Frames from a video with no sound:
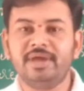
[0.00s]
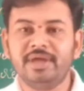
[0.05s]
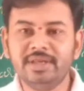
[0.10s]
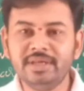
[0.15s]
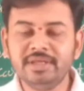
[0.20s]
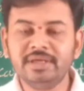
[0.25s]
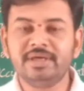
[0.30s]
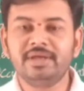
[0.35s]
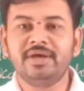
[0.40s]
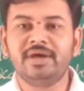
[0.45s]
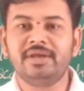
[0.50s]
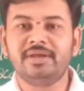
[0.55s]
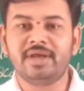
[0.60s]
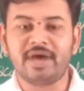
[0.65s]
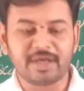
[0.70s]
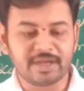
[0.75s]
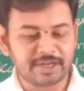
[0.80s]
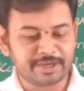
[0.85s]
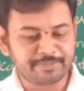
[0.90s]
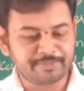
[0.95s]
in
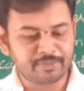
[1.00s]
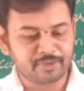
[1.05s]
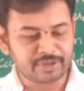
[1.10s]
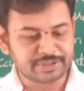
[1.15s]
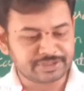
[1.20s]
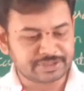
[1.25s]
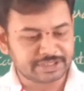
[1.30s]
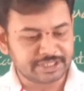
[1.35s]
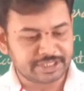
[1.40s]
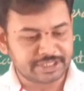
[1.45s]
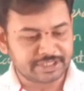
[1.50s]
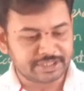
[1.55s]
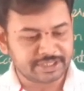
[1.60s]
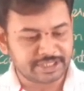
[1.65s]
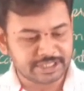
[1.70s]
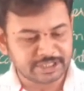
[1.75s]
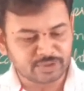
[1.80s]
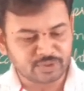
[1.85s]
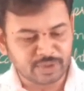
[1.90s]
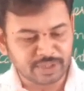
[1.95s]
Narayanapura
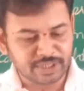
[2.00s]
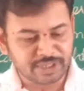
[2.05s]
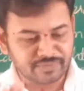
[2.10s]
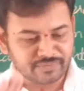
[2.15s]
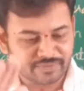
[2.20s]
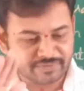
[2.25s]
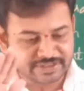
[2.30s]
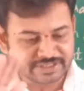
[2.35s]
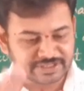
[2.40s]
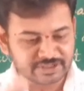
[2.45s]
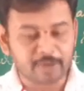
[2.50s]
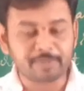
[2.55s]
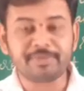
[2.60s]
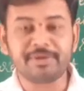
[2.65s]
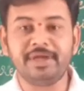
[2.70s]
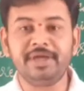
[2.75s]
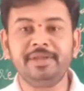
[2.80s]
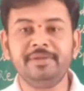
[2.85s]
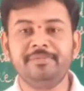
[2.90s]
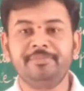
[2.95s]
incident. Dear student, we will
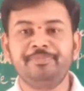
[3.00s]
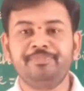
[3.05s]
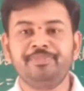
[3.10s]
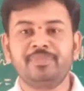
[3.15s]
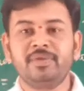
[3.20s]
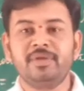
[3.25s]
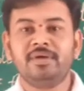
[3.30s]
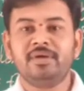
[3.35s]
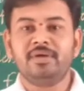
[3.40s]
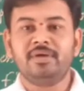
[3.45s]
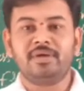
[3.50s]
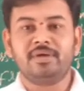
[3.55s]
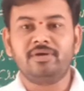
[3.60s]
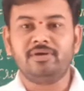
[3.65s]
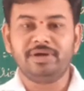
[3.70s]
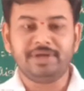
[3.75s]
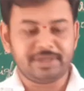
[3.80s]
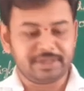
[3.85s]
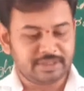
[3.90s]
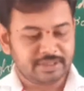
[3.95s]
stop here.
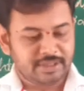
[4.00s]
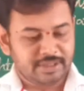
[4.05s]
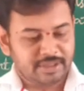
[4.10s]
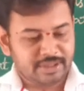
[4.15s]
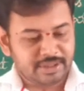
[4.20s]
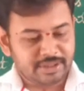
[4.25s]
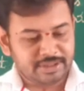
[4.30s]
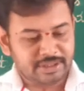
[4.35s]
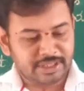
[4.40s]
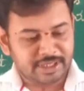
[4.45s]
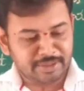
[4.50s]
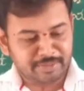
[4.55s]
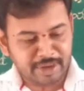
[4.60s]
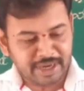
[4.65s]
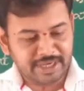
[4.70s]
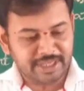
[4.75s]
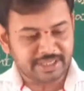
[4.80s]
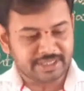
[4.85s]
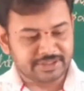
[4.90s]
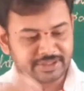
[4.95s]
Got it? The
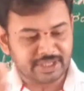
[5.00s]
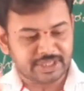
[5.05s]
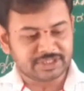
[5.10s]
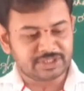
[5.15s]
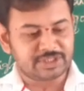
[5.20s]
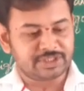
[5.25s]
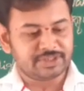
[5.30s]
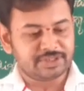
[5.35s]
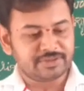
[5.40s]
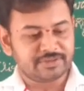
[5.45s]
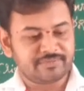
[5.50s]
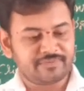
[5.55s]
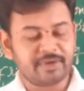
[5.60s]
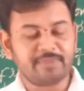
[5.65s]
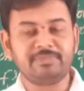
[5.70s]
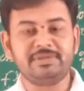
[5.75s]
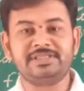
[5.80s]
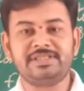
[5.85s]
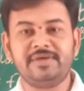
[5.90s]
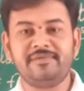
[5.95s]
remaining things
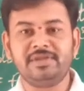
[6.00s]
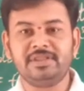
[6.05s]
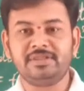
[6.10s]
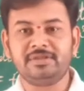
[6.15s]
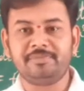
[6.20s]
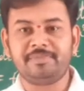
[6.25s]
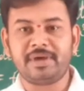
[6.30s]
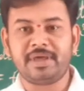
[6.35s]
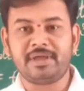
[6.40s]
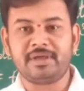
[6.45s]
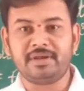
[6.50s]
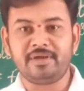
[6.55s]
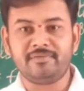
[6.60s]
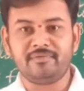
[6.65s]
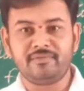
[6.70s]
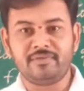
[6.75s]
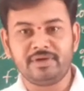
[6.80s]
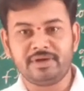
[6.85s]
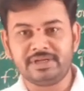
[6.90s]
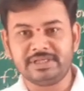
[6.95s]
from the 7th
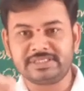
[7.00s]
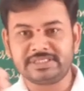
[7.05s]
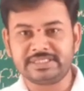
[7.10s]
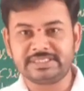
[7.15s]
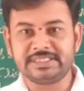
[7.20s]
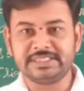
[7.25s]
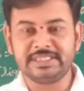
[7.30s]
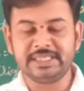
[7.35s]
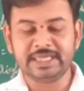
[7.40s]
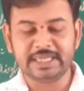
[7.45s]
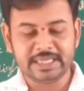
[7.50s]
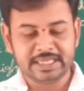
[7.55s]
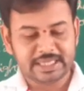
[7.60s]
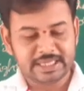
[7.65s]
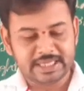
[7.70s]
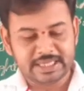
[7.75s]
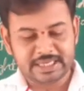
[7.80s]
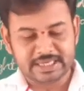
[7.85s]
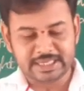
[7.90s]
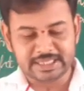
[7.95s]
paragraph we will discuss in
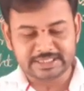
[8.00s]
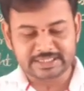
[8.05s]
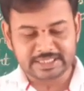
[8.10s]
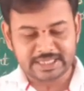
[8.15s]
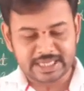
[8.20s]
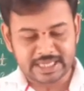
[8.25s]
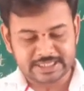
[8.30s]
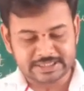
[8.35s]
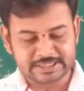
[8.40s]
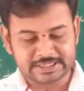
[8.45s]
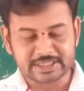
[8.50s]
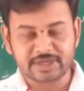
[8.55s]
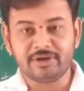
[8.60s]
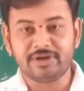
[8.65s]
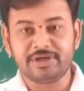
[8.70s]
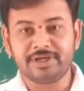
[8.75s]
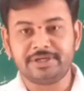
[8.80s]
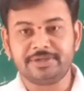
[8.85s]
the next class. Got